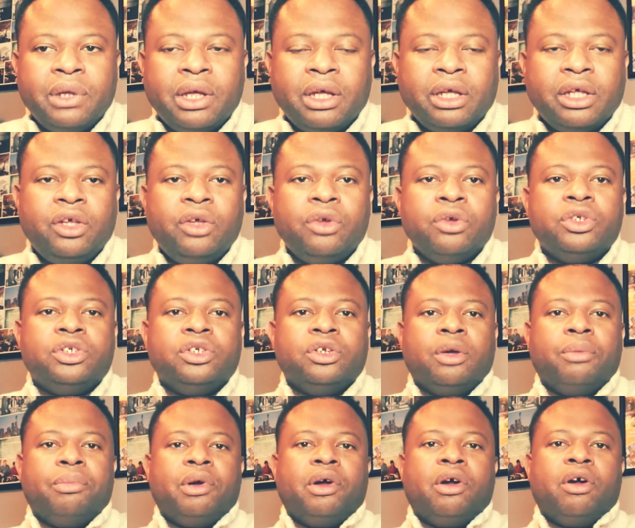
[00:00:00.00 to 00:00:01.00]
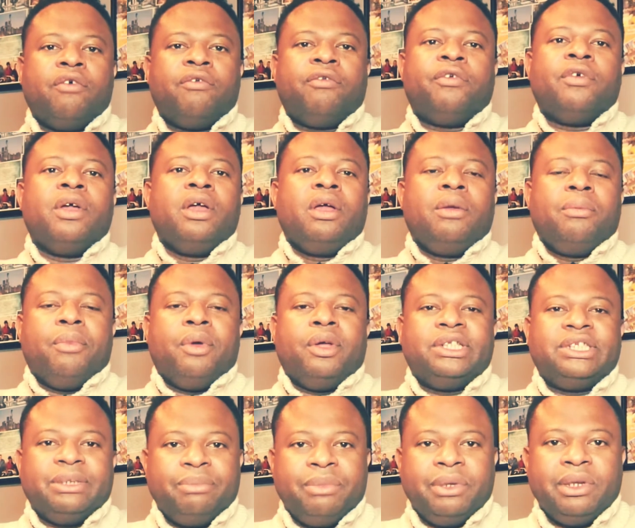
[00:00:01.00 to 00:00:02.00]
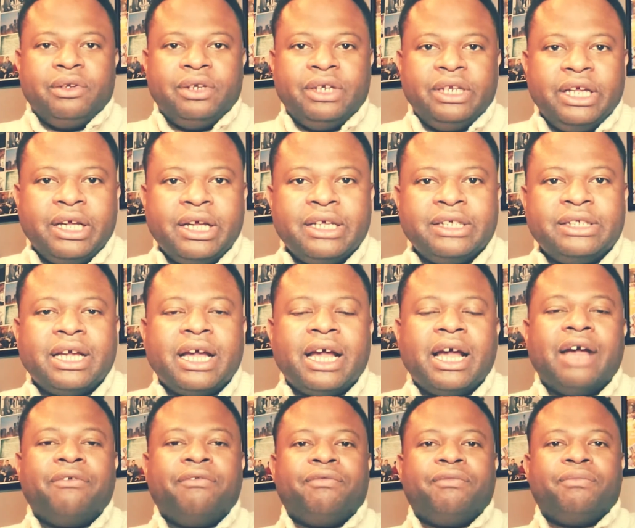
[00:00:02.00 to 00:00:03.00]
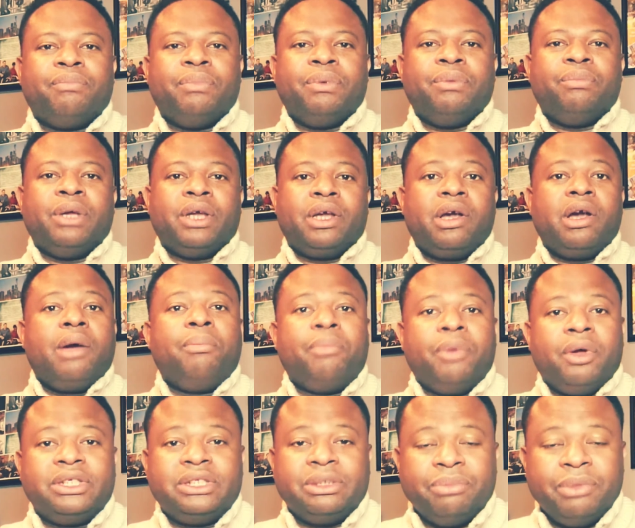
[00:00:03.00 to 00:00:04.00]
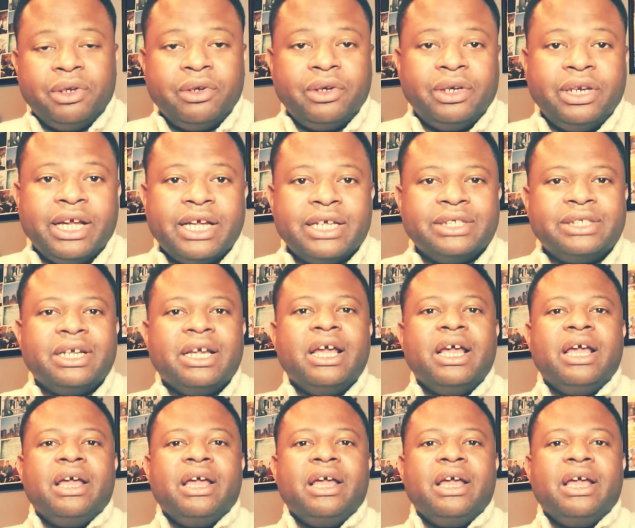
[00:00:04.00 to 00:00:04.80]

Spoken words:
a huge number of multimillionaires have become multimillionaires